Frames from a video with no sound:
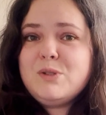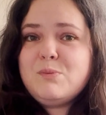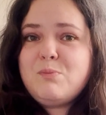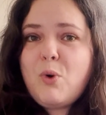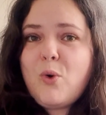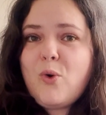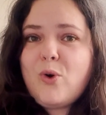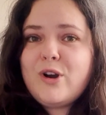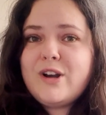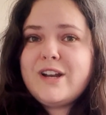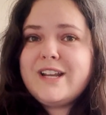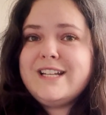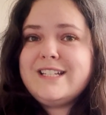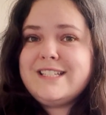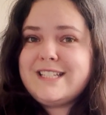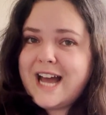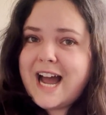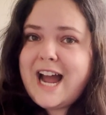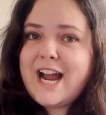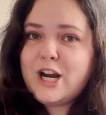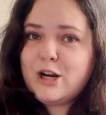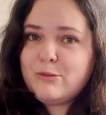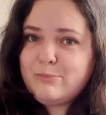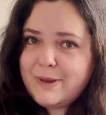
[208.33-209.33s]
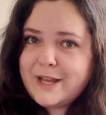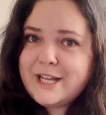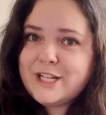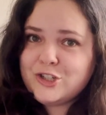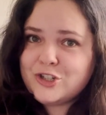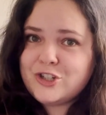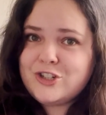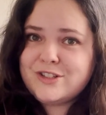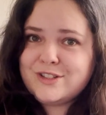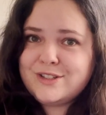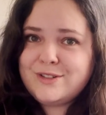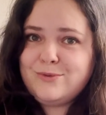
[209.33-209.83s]
poured entire
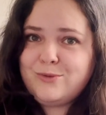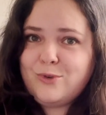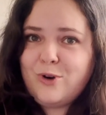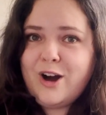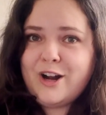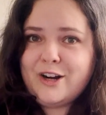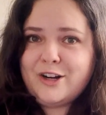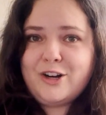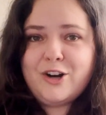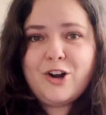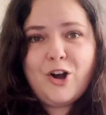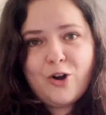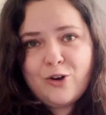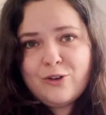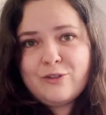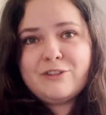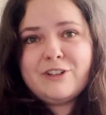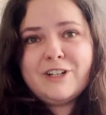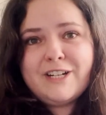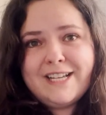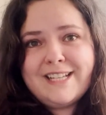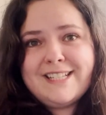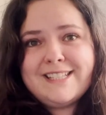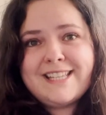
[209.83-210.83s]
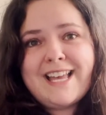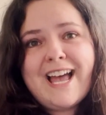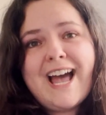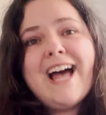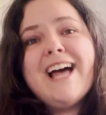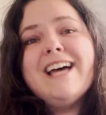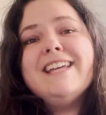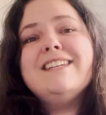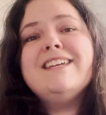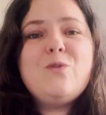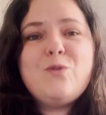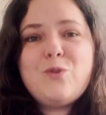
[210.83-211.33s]
pitchers of water over his
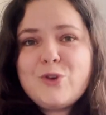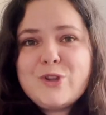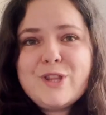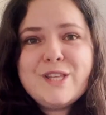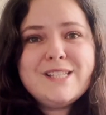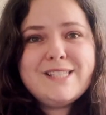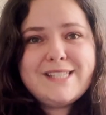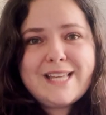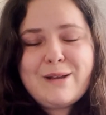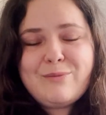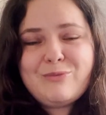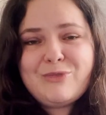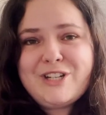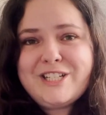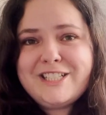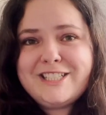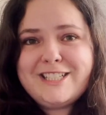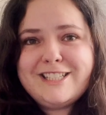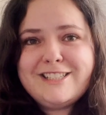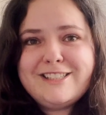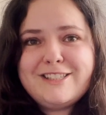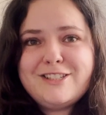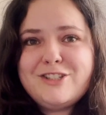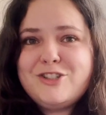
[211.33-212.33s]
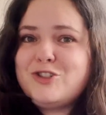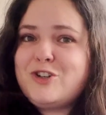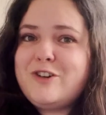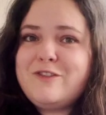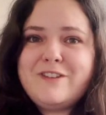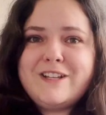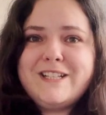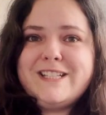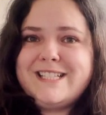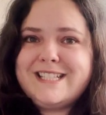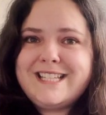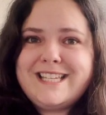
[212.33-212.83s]
head for the same reasons
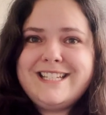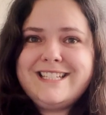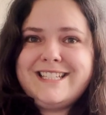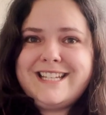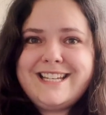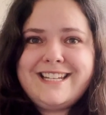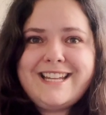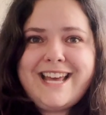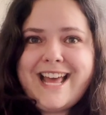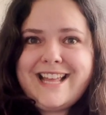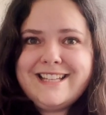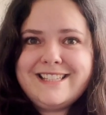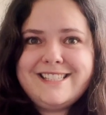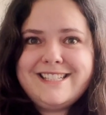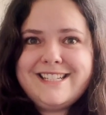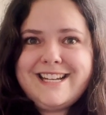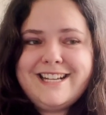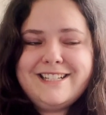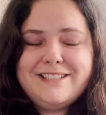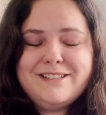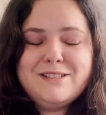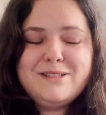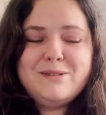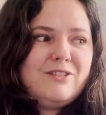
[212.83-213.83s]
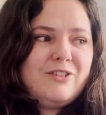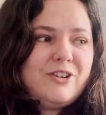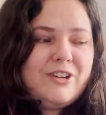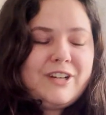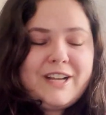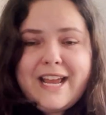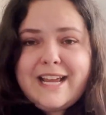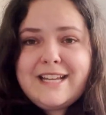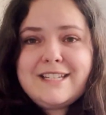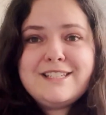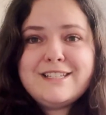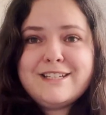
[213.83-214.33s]
Stravinsky did headstands.
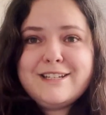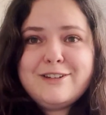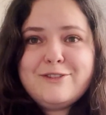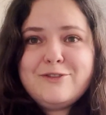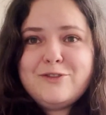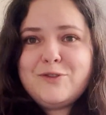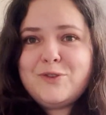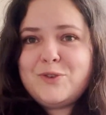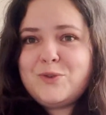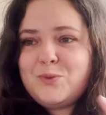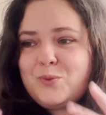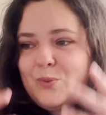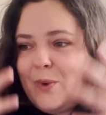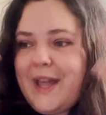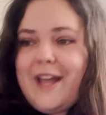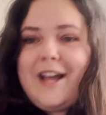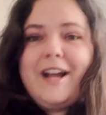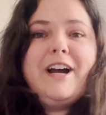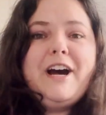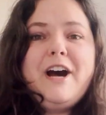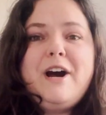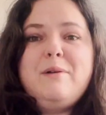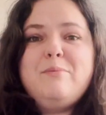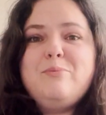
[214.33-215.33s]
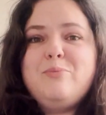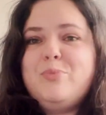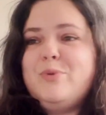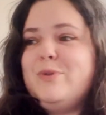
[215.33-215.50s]
Creative, wake up,